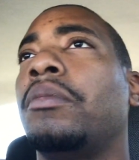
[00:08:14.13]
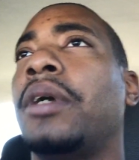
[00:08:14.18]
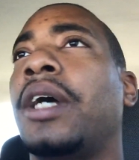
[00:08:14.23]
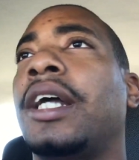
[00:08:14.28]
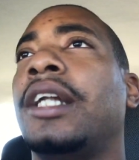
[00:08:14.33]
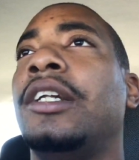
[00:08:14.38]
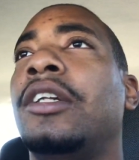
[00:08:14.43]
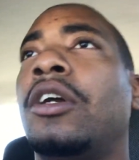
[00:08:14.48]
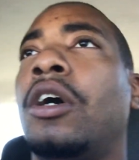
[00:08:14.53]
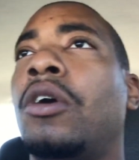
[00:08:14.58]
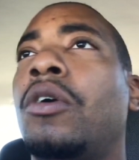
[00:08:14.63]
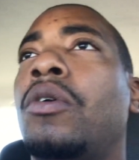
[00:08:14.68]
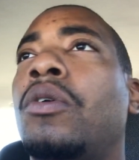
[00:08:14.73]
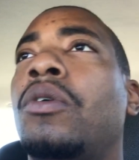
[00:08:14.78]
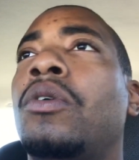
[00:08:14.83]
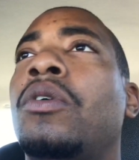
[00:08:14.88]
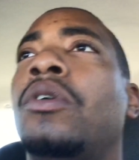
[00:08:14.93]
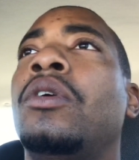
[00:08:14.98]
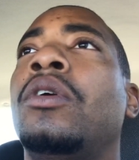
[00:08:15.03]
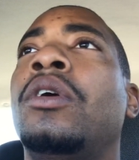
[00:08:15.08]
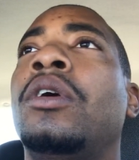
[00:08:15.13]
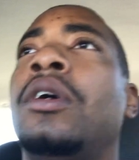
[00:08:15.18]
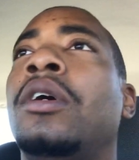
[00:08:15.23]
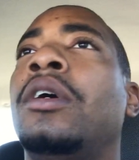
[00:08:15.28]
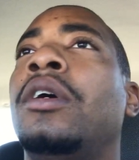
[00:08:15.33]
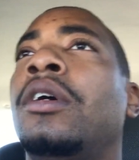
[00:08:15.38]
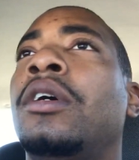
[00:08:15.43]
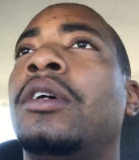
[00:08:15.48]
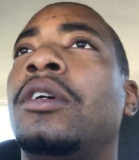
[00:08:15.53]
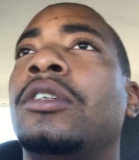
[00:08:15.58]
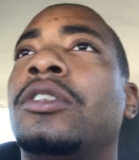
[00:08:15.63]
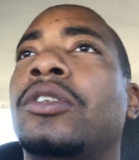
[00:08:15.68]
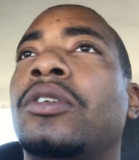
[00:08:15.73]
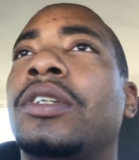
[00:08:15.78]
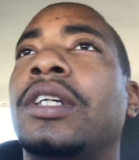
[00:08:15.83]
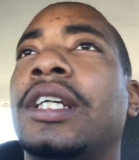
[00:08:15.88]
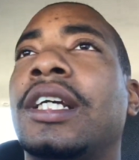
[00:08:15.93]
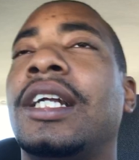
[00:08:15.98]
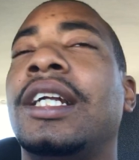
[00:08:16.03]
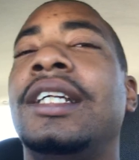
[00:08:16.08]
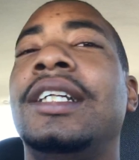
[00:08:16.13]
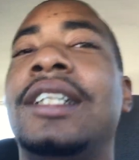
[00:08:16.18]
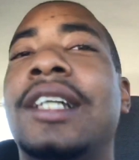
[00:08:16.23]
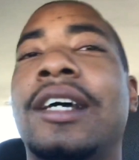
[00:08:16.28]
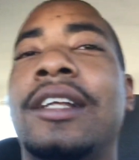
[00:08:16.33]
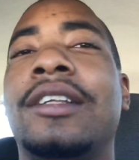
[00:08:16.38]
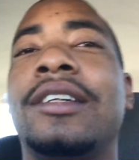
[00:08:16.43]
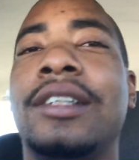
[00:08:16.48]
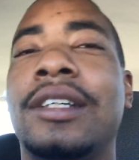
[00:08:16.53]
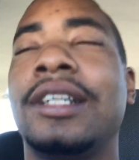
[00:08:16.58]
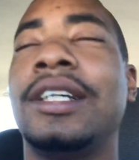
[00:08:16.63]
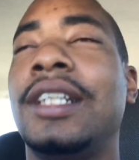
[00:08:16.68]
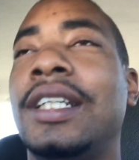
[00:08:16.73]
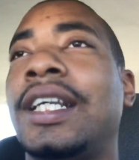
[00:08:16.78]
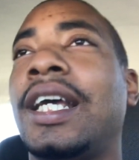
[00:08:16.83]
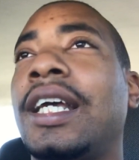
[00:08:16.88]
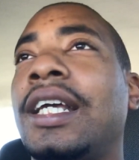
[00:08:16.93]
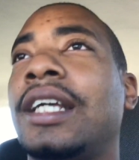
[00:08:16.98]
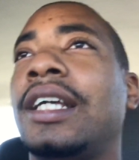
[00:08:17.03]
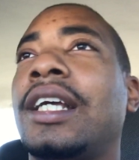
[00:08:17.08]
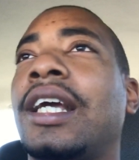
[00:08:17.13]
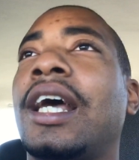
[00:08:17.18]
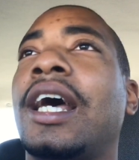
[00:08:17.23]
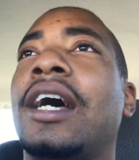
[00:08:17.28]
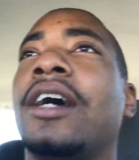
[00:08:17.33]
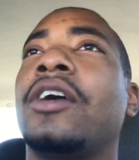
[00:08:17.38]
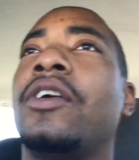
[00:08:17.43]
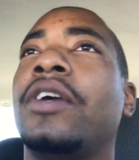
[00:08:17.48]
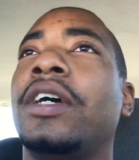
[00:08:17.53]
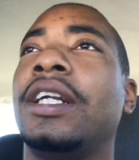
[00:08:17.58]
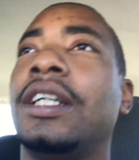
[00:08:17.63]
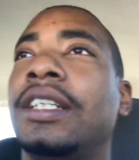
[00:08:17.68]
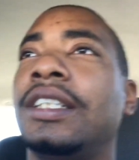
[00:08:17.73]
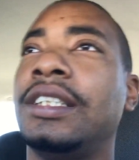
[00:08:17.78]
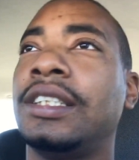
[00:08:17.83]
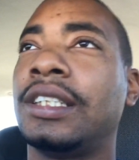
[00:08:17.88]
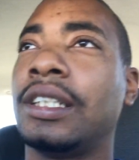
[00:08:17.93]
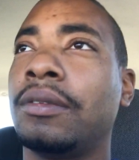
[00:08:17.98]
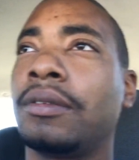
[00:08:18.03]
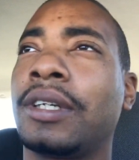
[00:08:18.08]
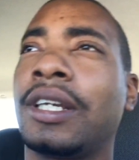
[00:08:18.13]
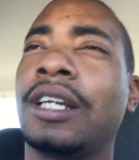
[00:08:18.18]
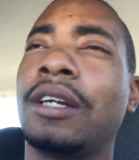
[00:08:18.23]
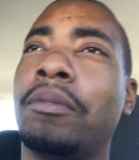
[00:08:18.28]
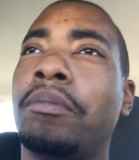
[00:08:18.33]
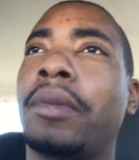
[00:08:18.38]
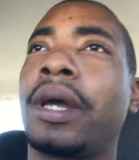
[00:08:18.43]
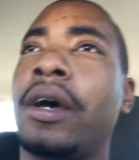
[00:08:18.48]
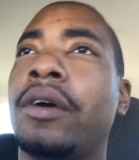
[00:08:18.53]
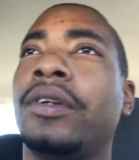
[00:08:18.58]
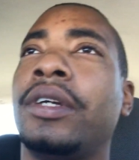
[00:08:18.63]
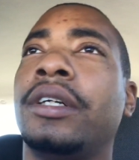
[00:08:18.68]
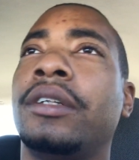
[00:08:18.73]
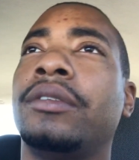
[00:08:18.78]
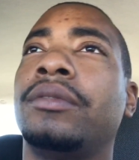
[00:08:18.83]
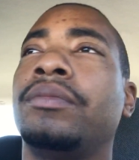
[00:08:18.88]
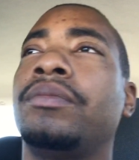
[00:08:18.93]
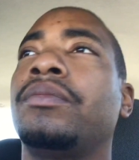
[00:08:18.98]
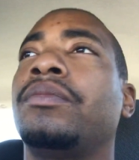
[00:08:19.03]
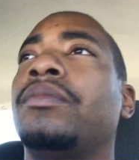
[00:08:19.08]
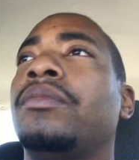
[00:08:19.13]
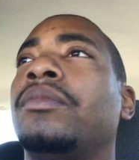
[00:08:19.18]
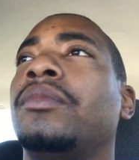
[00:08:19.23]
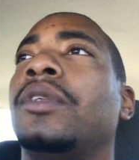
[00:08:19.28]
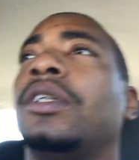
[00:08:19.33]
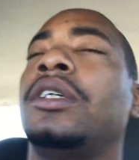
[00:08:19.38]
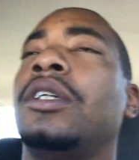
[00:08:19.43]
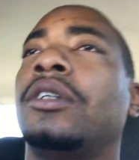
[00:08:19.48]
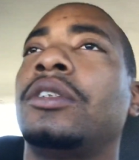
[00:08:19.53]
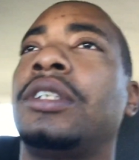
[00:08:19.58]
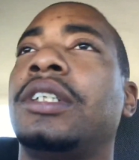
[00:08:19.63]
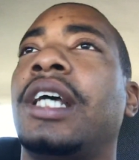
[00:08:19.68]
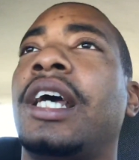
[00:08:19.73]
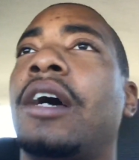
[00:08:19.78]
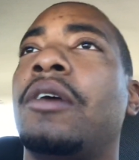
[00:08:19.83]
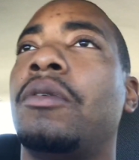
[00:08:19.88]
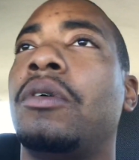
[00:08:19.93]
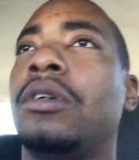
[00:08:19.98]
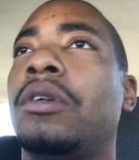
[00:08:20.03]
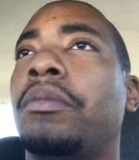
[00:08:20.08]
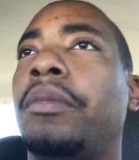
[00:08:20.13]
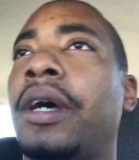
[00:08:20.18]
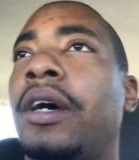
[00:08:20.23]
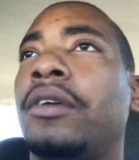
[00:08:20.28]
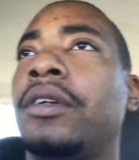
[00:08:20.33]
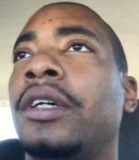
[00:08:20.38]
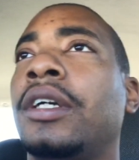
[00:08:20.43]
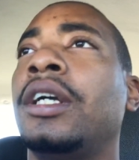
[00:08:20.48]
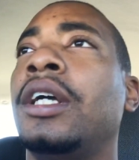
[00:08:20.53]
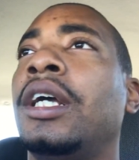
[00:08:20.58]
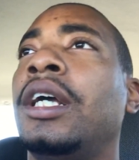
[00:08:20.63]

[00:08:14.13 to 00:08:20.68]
But I know as soon as I get another good day, I'll go ahead and at least get them mounted, see how I want to mount it,